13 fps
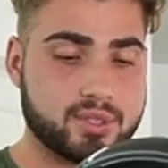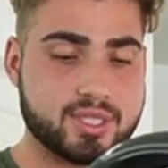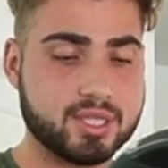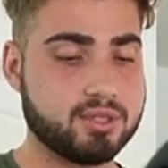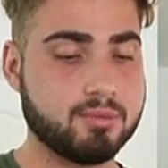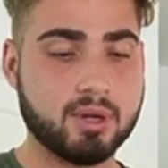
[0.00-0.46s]
with
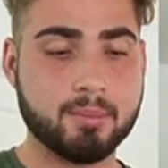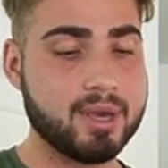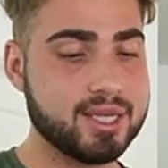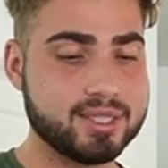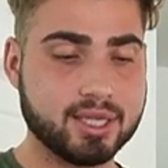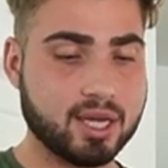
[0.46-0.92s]
such an
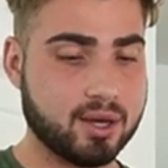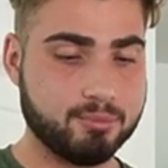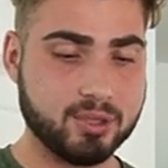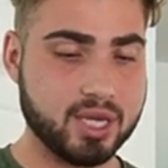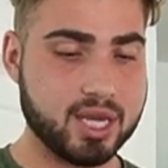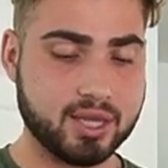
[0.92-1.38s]
amazing
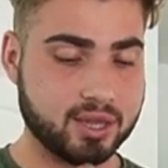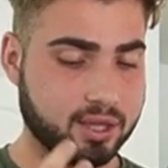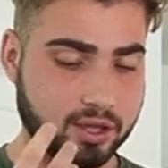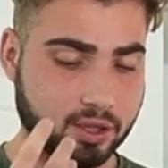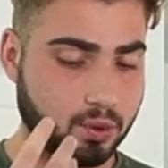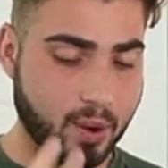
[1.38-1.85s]
company, and the,
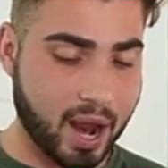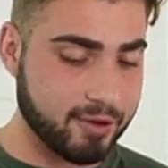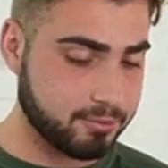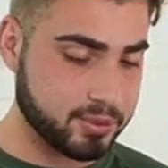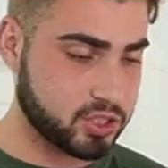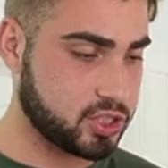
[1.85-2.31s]
the
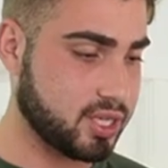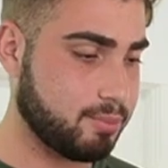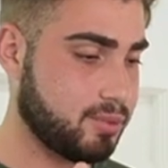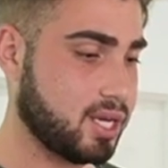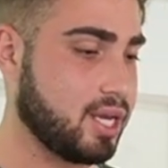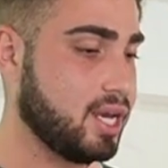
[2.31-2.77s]

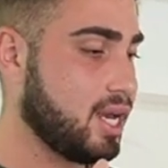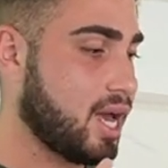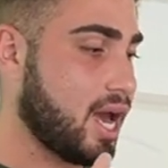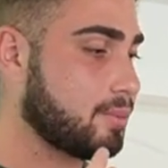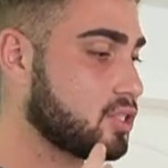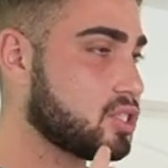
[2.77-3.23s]
craftsmanship, and
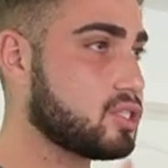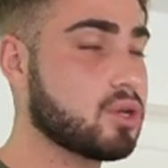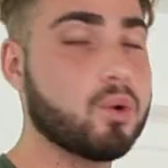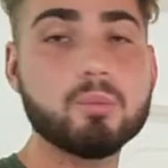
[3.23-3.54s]
I'm just so